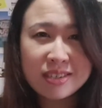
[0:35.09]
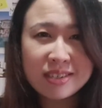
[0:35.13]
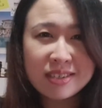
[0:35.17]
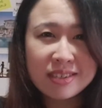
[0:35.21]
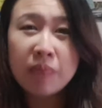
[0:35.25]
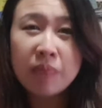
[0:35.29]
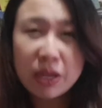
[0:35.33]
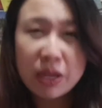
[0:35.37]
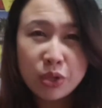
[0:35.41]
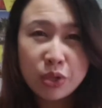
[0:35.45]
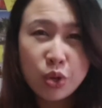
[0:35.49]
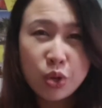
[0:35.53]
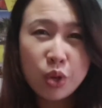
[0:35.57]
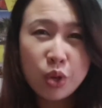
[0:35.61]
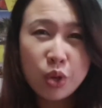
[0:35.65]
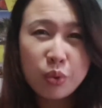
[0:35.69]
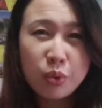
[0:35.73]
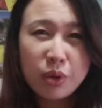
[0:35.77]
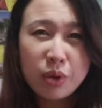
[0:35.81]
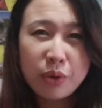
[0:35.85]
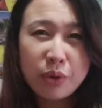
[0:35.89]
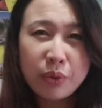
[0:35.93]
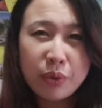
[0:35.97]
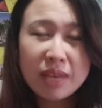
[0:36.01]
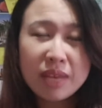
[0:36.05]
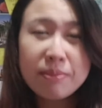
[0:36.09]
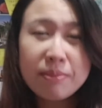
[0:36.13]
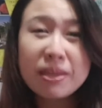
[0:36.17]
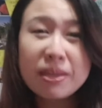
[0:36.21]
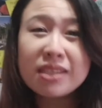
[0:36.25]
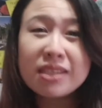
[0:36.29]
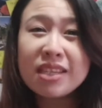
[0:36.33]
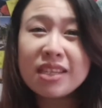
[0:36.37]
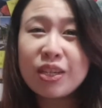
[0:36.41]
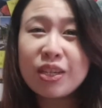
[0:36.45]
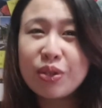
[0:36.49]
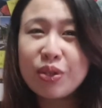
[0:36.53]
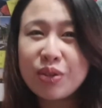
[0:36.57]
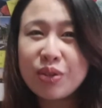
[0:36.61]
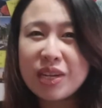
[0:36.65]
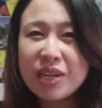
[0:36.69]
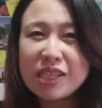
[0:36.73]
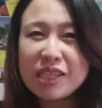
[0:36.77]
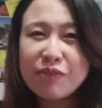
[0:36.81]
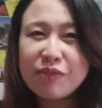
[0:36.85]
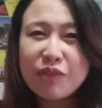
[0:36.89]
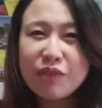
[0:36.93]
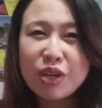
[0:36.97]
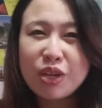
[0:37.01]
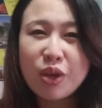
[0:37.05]
But don't worry, because in
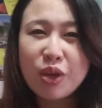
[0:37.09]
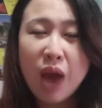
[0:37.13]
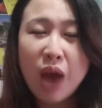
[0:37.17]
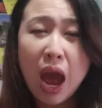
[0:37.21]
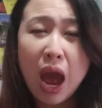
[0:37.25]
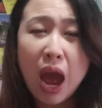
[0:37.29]
today's video,